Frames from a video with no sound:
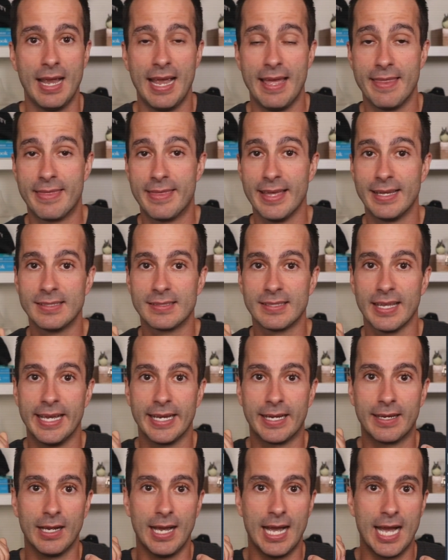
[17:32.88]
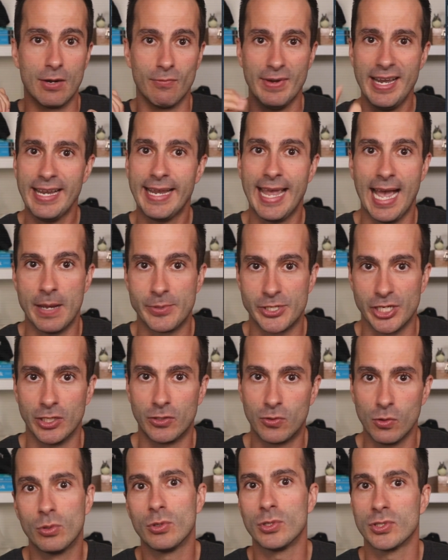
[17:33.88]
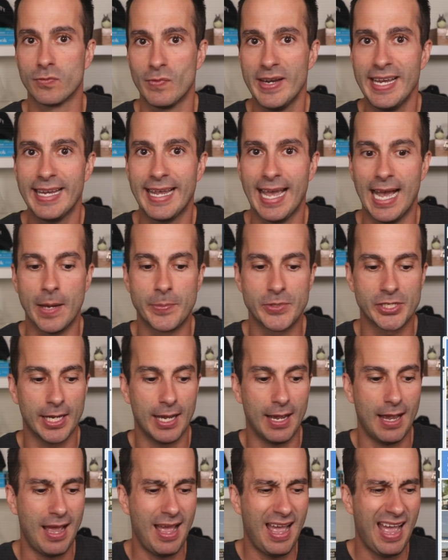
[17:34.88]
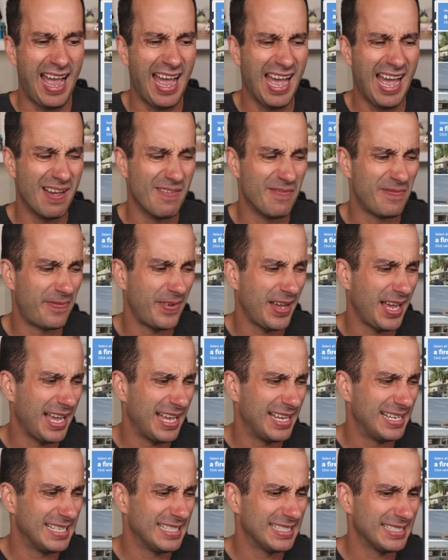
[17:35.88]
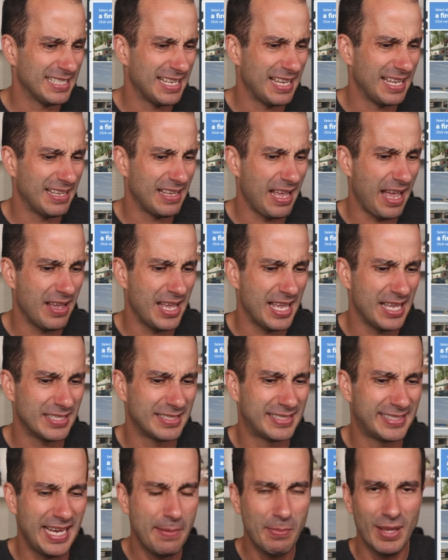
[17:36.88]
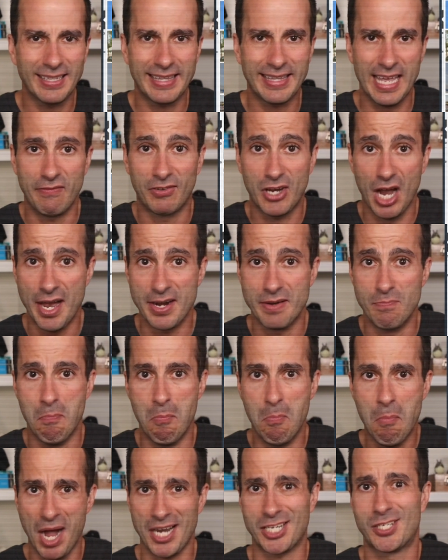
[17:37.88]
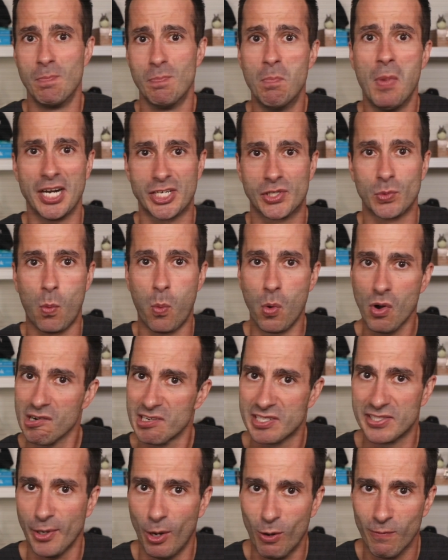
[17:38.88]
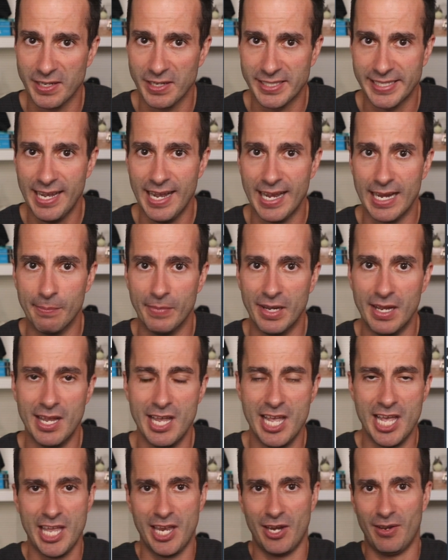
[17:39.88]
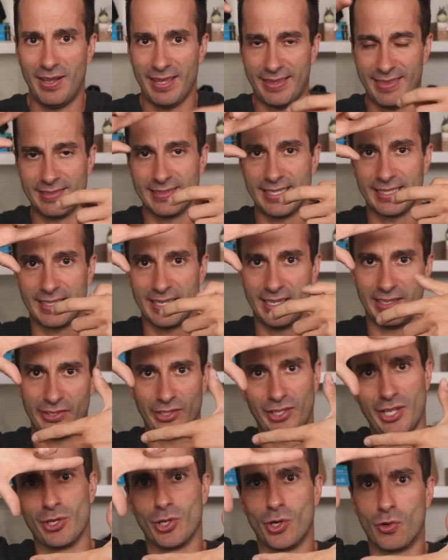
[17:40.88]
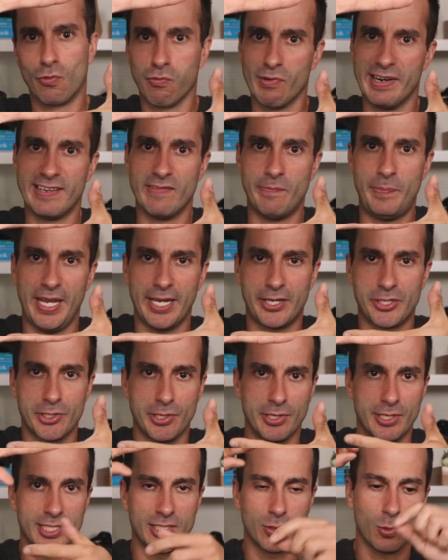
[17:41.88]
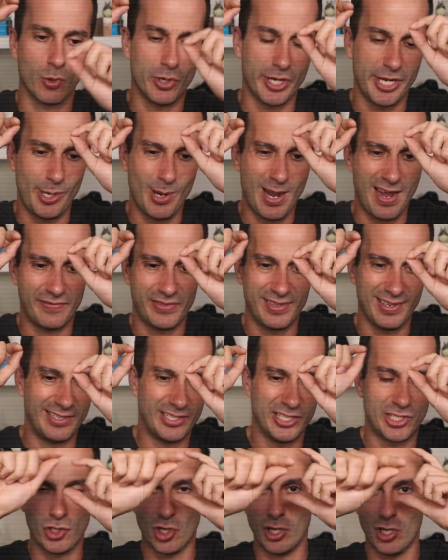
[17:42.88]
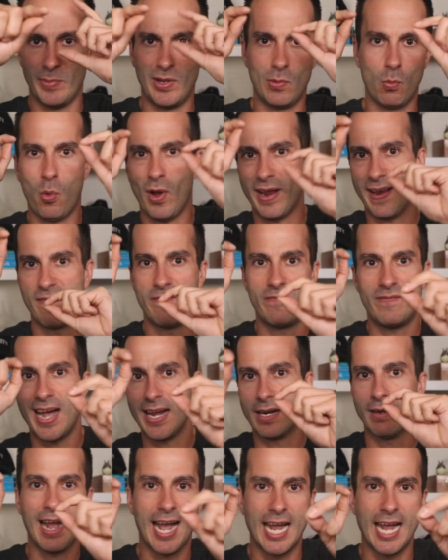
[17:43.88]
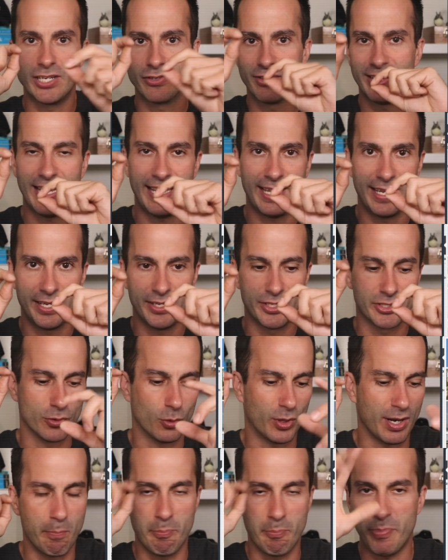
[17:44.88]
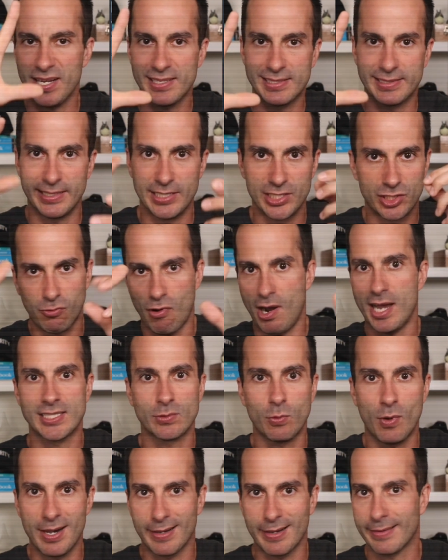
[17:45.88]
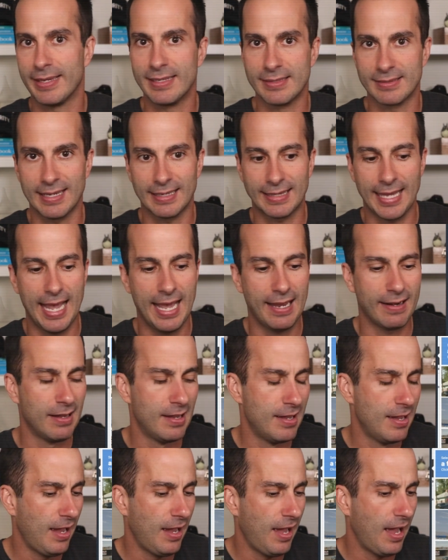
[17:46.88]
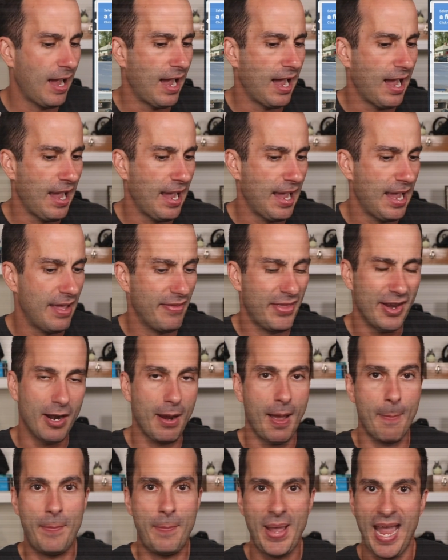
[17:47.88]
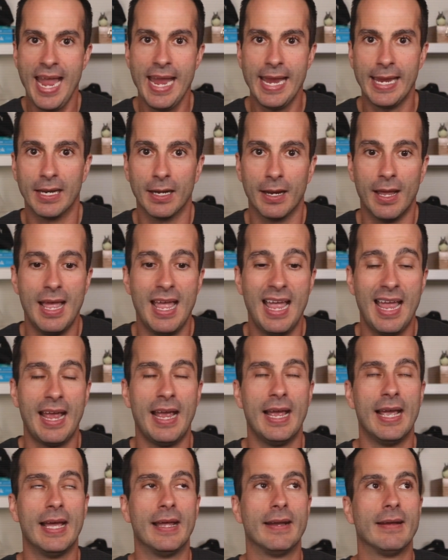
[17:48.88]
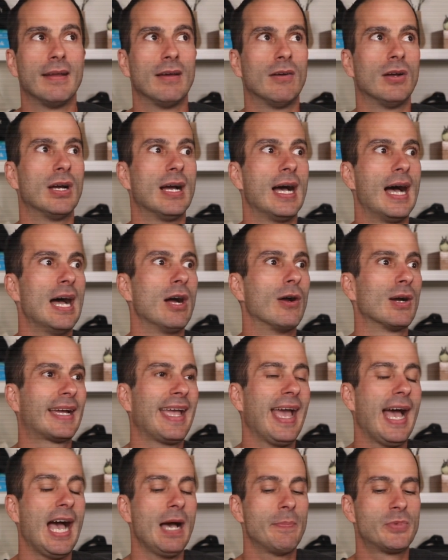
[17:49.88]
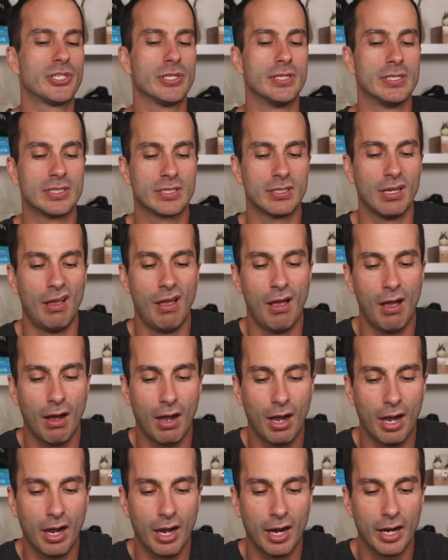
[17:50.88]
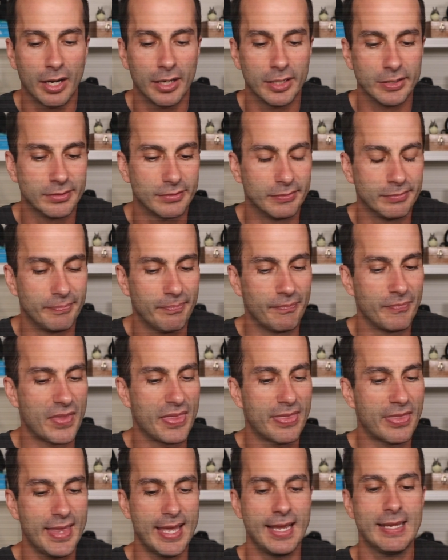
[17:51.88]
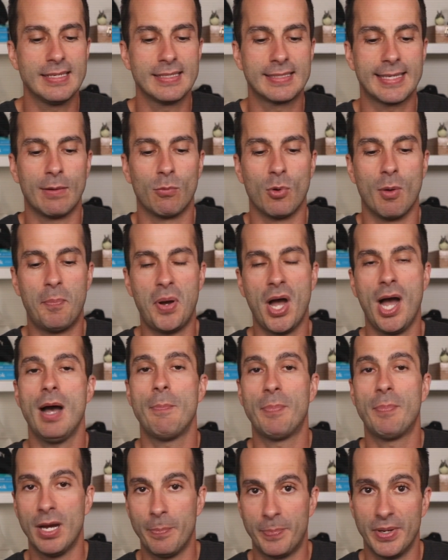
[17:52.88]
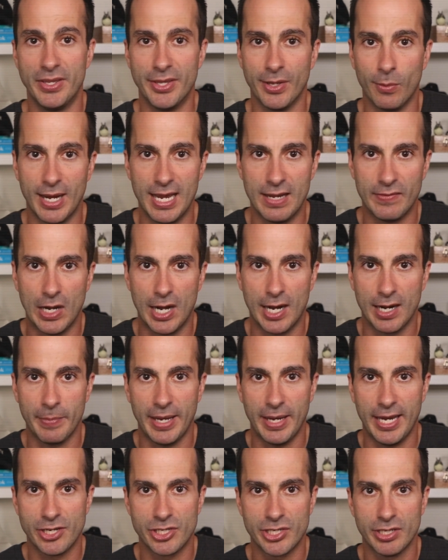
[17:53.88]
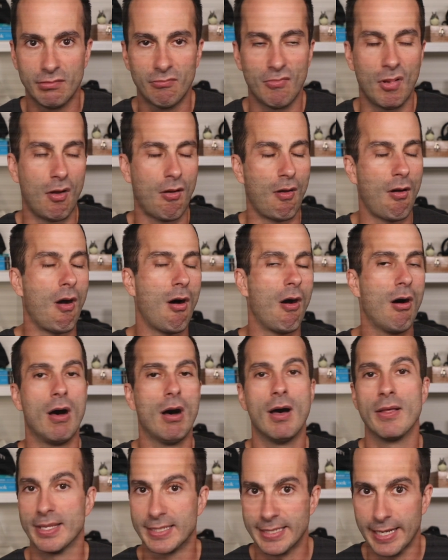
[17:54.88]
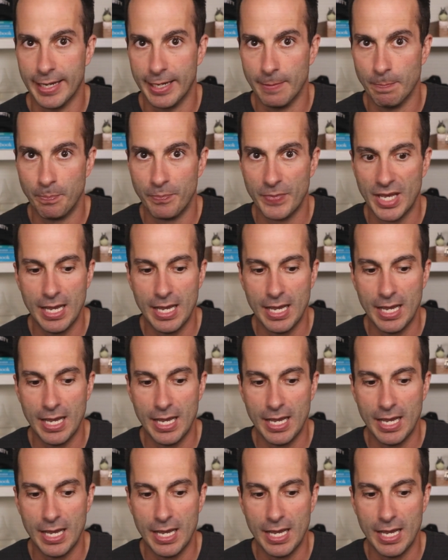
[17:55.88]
And things like reCAPTCHA, Google's reCAPTCHA, have seem like they've gotten much, much worse over time. You know, like things like the little grid of pictures where you have to determine what a fire hydrant is or what a bus is, crosswalk, things like that. They're a pain. And CAPTCHAs are things that will pop up in the way of automation all the time.